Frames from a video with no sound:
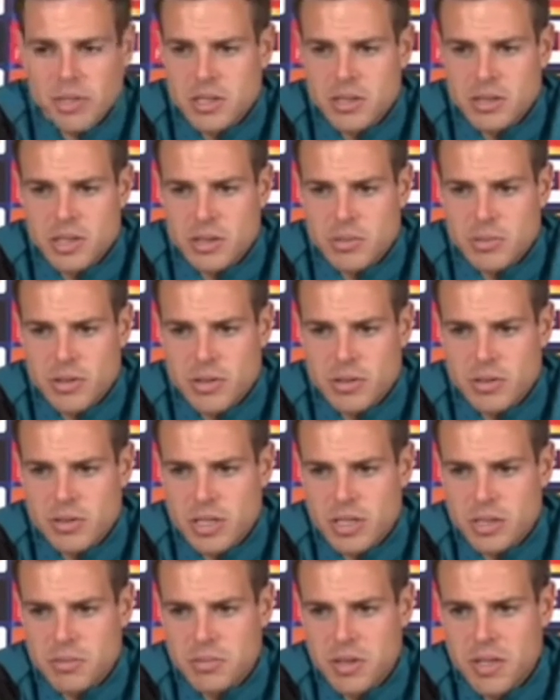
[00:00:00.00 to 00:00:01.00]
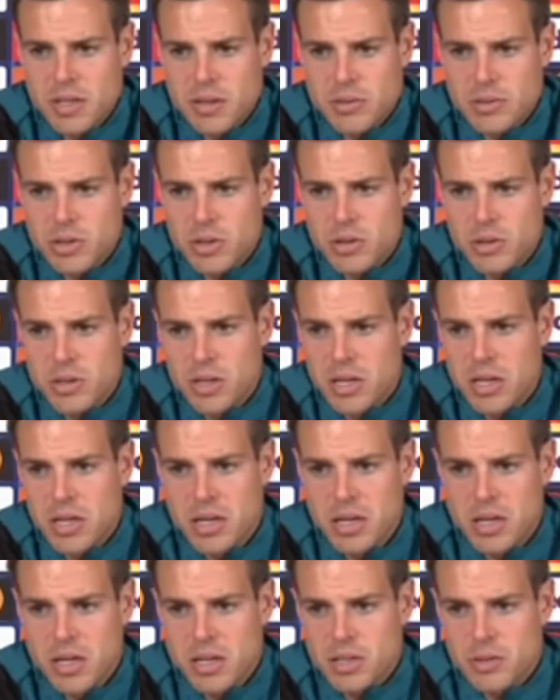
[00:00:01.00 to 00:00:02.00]
His response has been
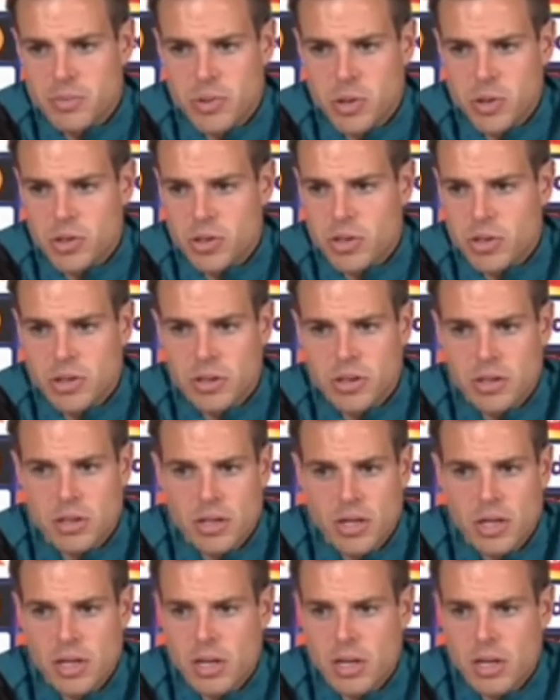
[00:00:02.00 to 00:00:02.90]
absolutely spot on.